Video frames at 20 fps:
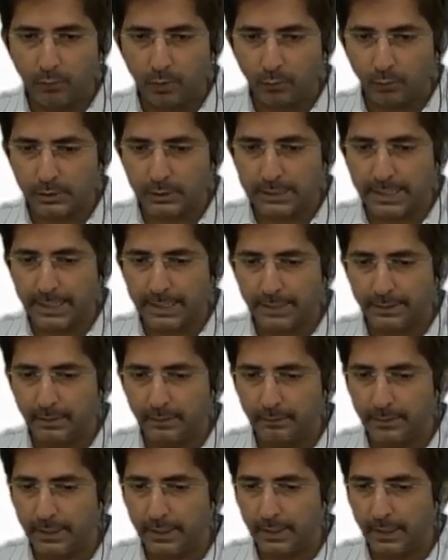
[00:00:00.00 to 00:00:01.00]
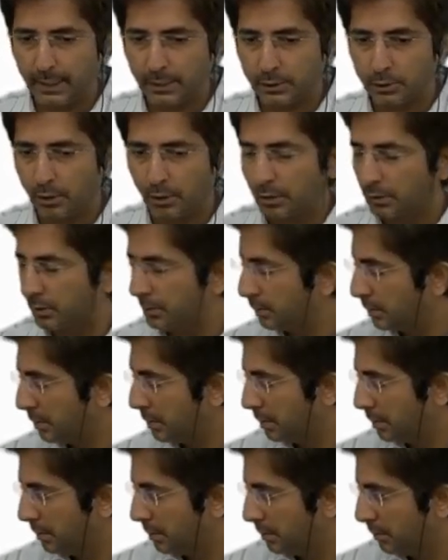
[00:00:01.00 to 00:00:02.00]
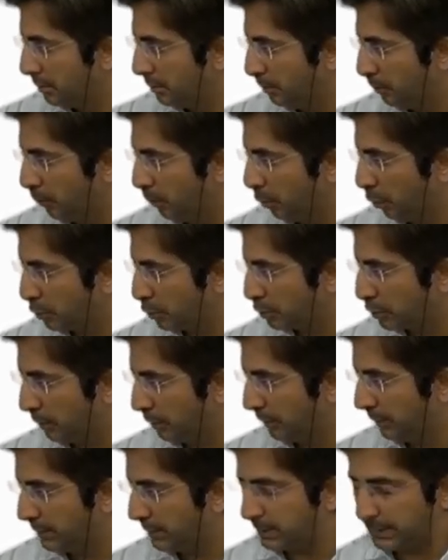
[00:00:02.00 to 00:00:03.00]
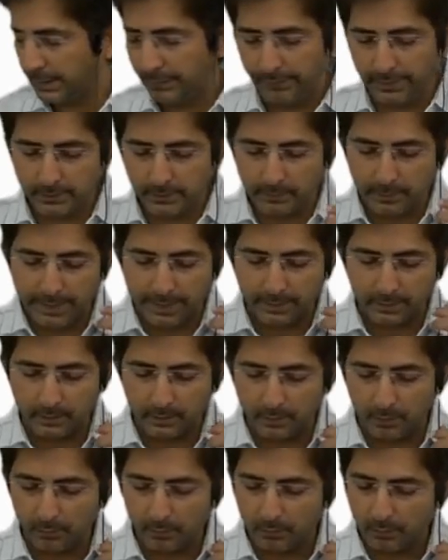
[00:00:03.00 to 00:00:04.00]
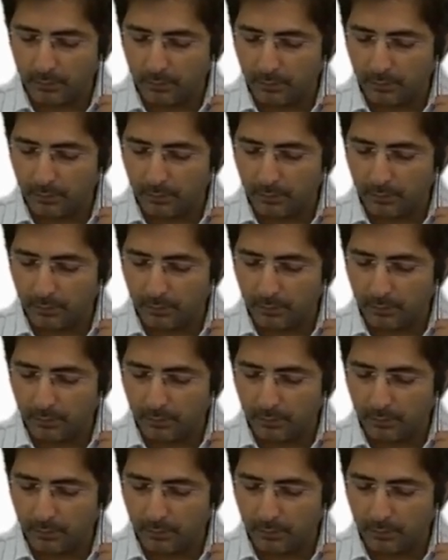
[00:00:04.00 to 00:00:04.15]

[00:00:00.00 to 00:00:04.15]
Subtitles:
What was that item? Interest on post office savings bank account.